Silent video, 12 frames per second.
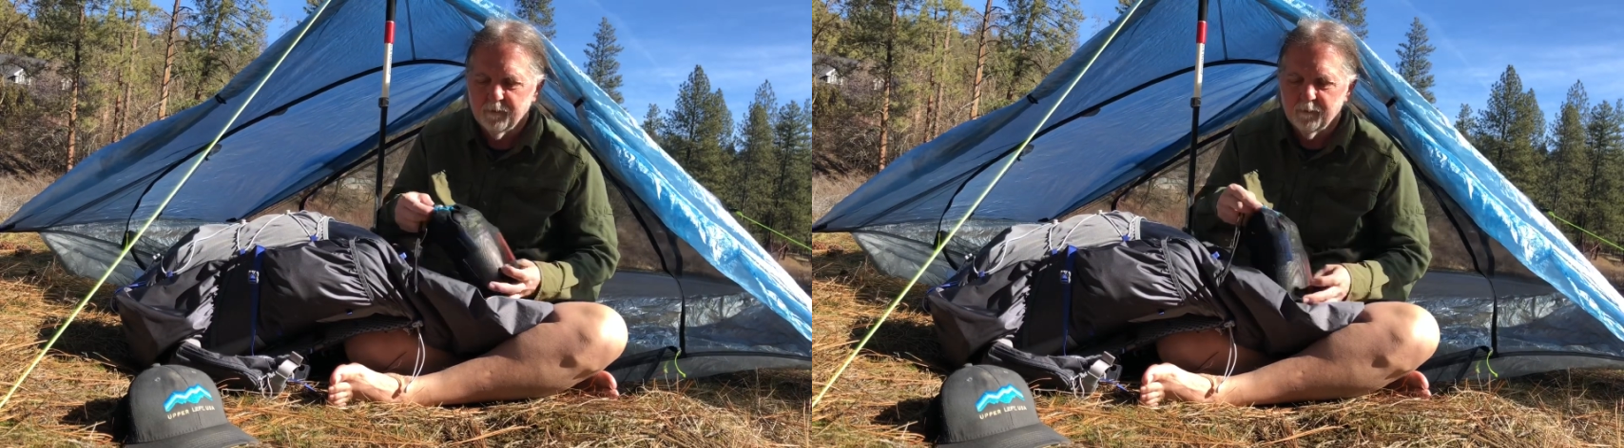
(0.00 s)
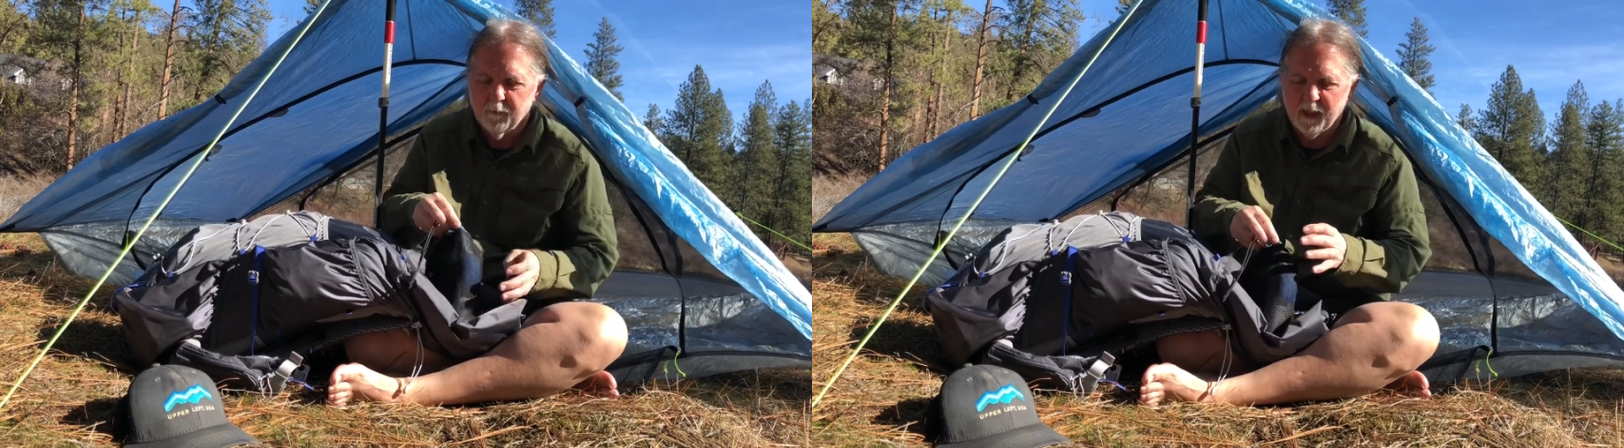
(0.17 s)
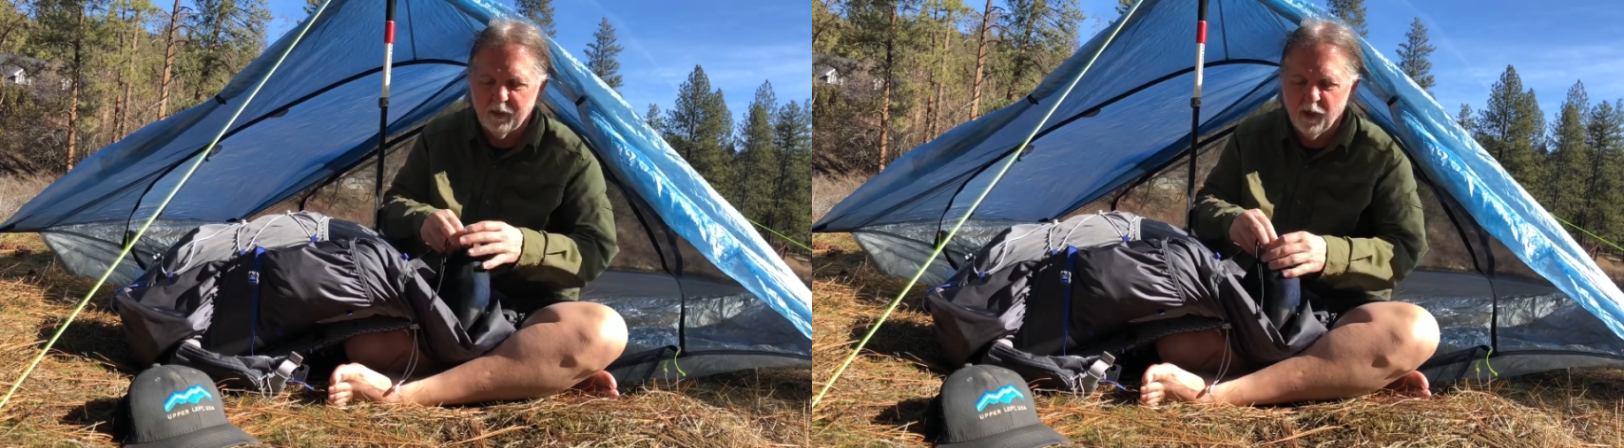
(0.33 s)

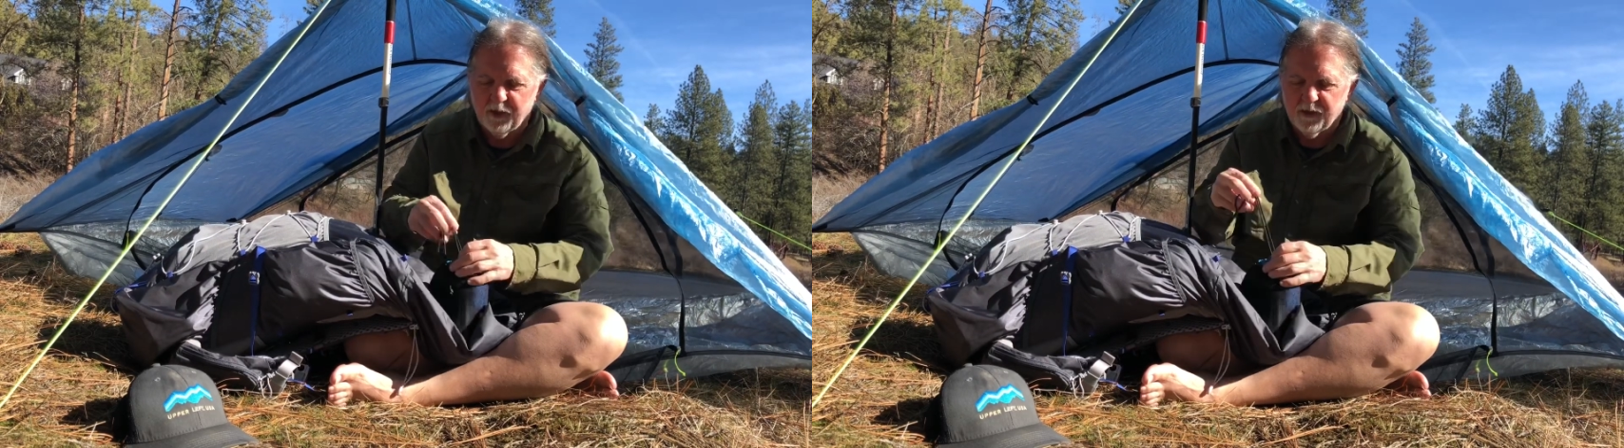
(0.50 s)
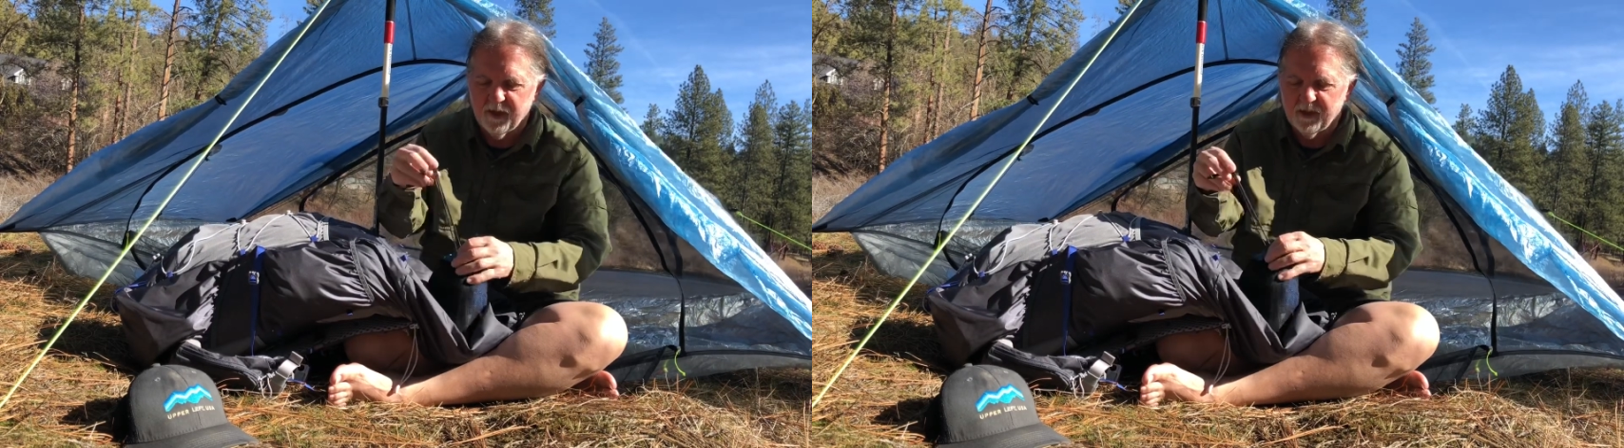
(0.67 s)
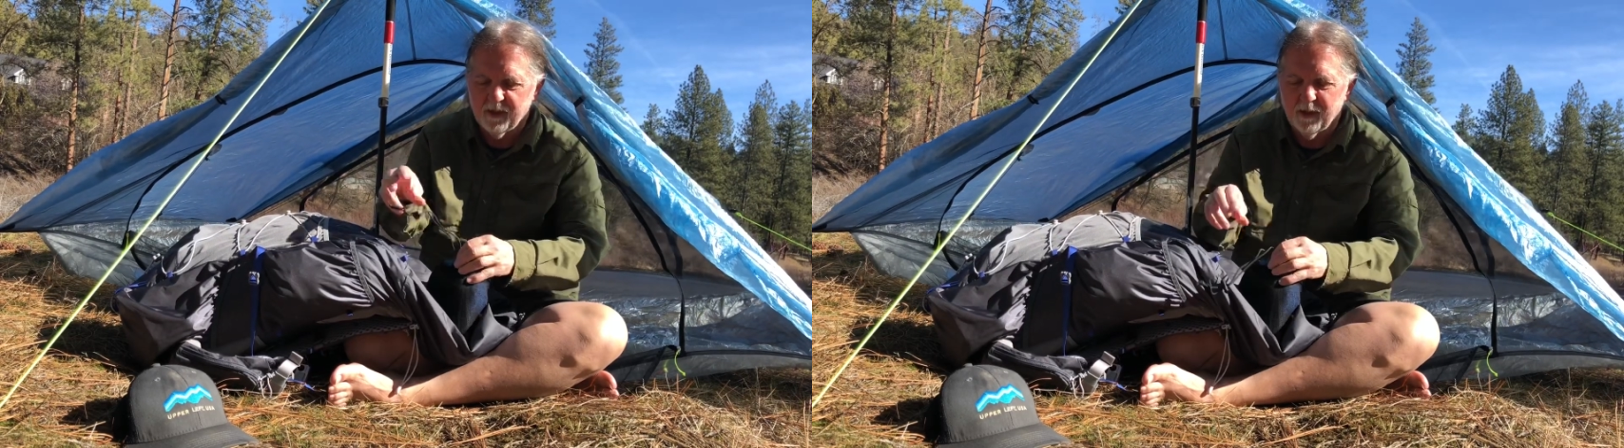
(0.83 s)
my cook
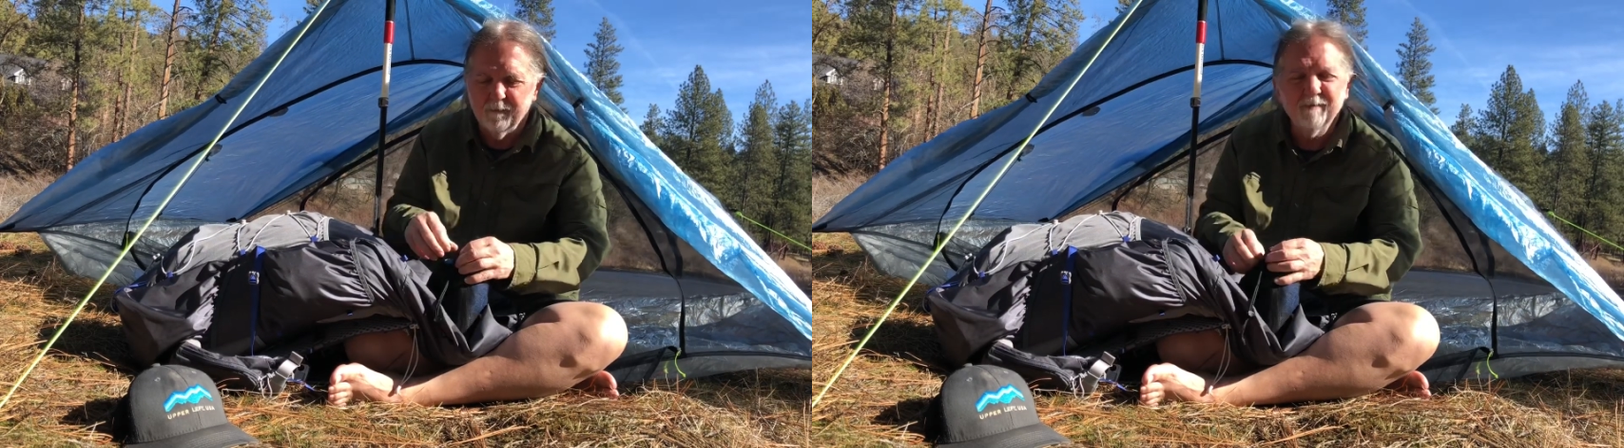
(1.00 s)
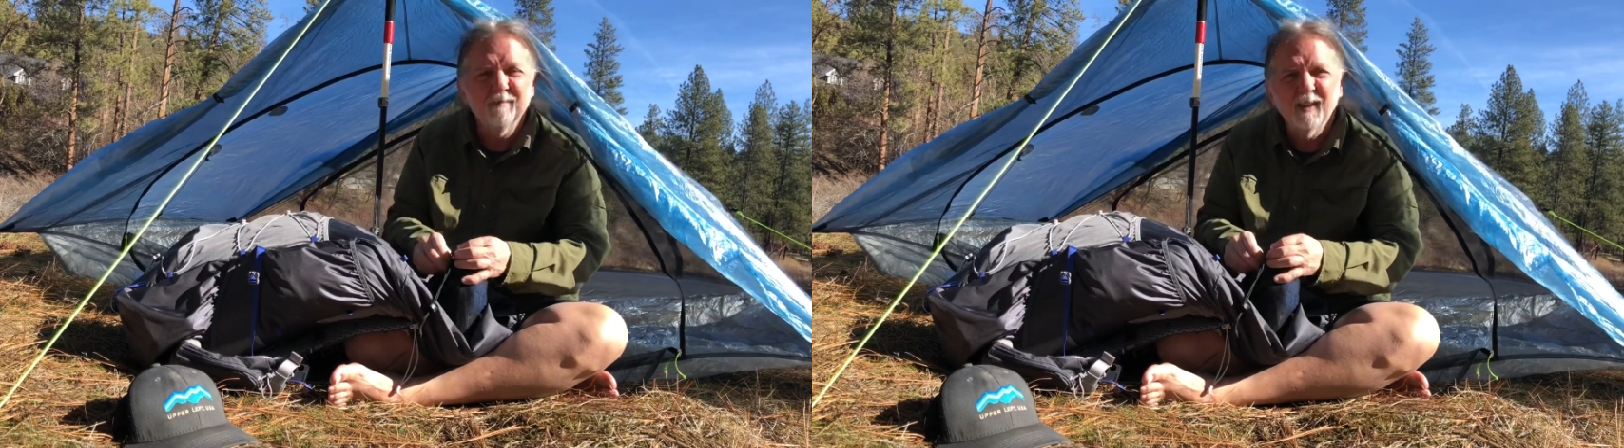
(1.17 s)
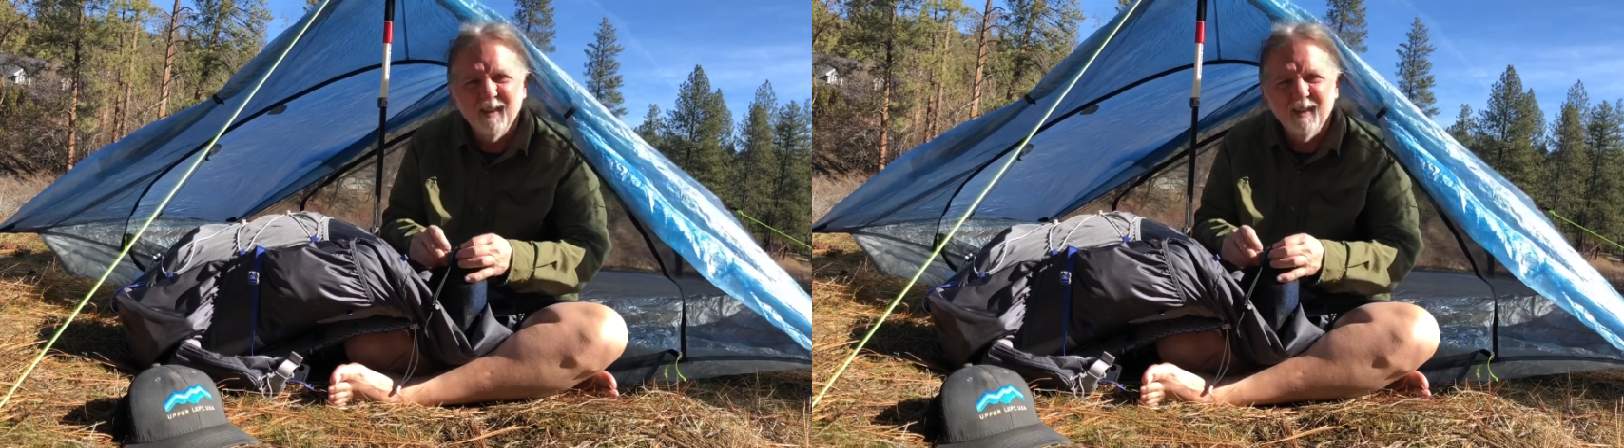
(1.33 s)
system.